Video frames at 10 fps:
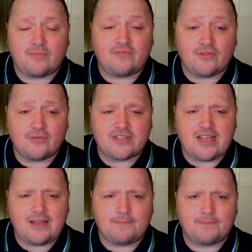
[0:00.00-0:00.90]
full
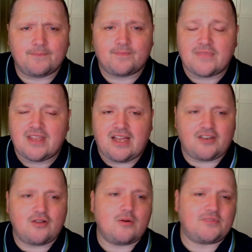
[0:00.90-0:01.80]
time. I
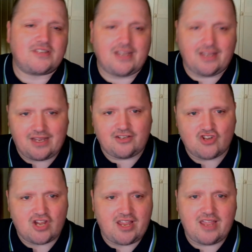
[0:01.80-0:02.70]
know I'm saying
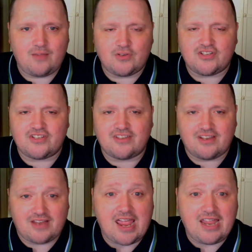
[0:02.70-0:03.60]
HIA, which is
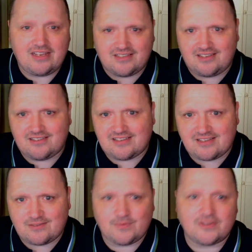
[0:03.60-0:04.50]
A is the
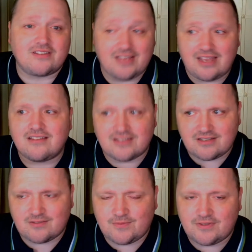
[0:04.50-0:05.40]
assessment and then
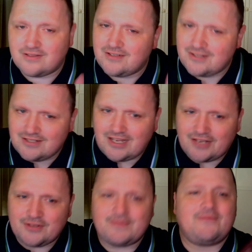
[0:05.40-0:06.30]
assessment.
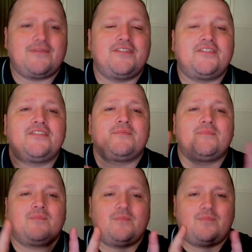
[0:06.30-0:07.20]
That's a bit redundant.
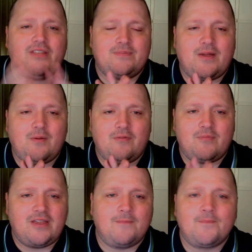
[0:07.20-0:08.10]
Bear with me.
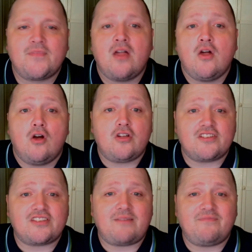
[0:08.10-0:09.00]
Booker
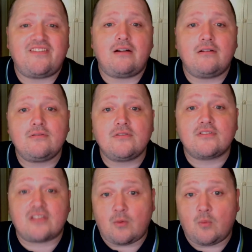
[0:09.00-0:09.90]
Sam
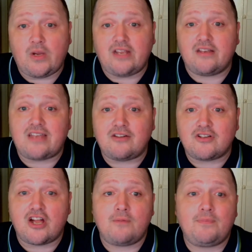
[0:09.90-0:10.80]
Verrills, winger Dale
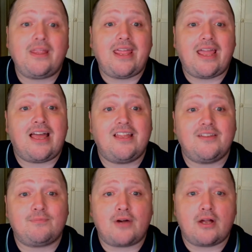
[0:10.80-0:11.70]
Copley, and
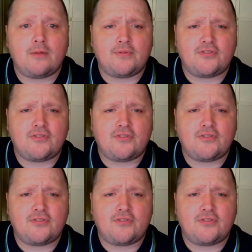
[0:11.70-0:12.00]
prop